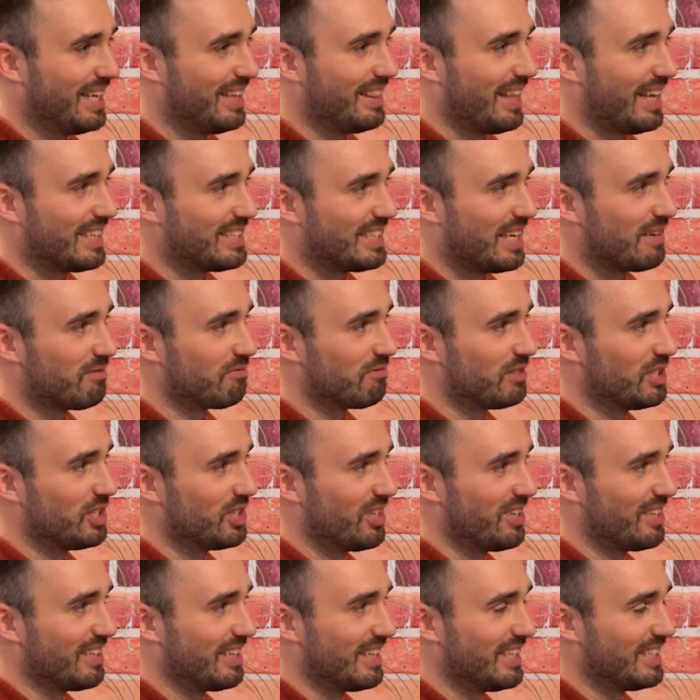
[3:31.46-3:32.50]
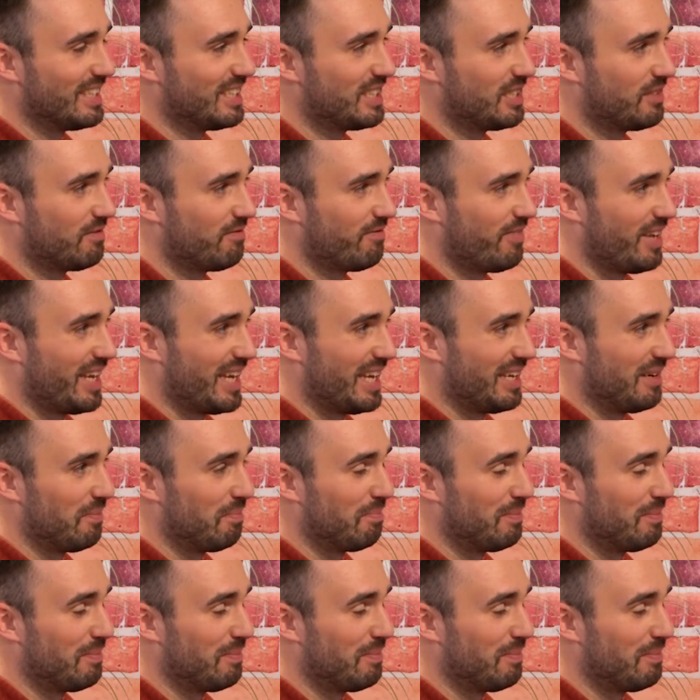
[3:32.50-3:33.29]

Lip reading: That's every journalist's fear,